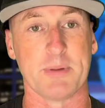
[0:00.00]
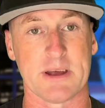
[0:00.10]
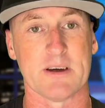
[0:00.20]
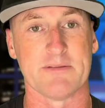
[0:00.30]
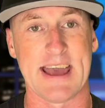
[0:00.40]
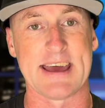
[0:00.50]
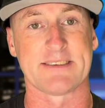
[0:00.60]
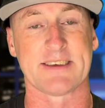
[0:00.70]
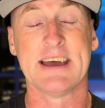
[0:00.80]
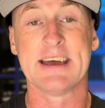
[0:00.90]
bit of the
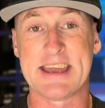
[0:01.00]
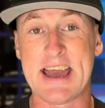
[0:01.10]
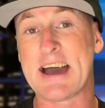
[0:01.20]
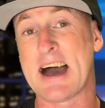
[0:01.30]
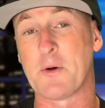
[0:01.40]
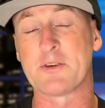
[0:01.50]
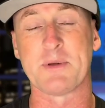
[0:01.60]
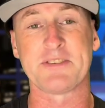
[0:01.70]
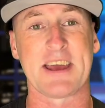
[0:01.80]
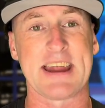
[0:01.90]
edit. Yeah, I was
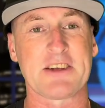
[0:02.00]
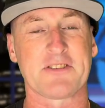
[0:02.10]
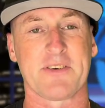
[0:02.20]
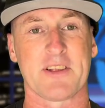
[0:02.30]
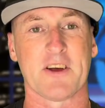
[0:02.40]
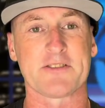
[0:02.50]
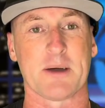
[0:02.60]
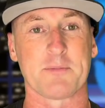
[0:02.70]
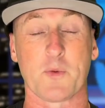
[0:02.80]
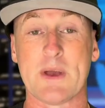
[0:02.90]
missing in action for the last
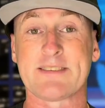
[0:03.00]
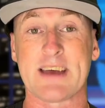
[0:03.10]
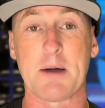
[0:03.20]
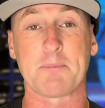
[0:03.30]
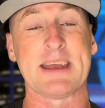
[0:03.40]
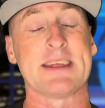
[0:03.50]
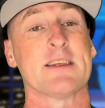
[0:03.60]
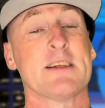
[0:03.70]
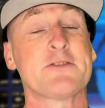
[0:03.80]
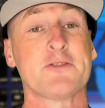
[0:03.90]
couple of weeks up in
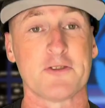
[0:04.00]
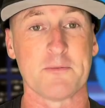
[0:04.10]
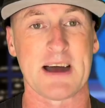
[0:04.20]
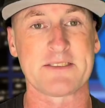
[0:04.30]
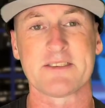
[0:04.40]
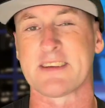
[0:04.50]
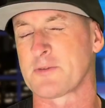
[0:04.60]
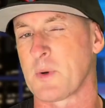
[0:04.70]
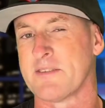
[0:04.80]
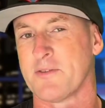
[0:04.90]
the Lesotho Mountains.
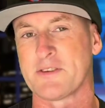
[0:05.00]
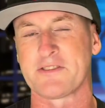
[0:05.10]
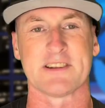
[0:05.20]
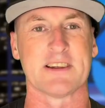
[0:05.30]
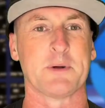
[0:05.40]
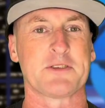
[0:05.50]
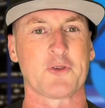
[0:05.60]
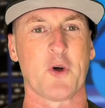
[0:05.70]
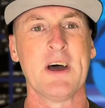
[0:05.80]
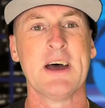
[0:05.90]
That's why the voice is a little bit
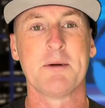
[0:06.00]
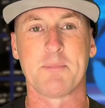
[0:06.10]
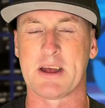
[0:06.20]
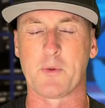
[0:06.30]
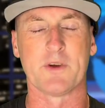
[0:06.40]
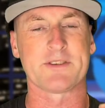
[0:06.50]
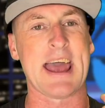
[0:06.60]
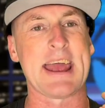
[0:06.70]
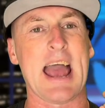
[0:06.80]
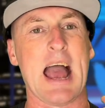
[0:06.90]
sore, but it was
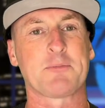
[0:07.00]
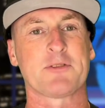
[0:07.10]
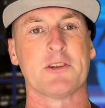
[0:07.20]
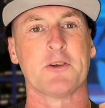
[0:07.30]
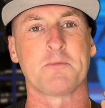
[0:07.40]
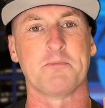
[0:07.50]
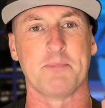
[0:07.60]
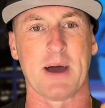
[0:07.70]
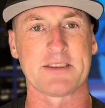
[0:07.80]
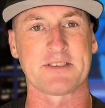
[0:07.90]
a absolute
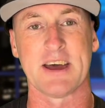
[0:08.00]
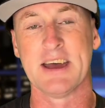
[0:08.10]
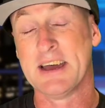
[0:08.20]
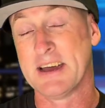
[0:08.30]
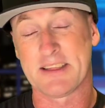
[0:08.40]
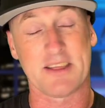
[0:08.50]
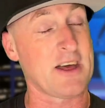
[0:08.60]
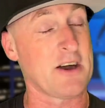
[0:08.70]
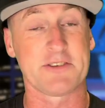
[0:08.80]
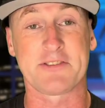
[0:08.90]
belter.
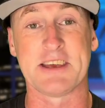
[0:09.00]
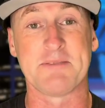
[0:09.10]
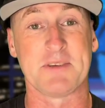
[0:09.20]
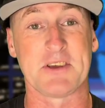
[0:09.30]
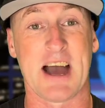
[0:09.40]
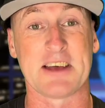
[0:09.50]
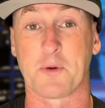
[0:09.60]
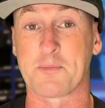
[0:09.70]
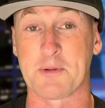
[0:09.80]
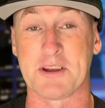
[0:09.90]
Obviously, you guys
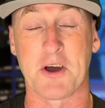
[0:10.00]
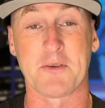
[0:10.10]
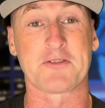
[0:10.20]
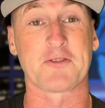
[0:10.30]
will probably know the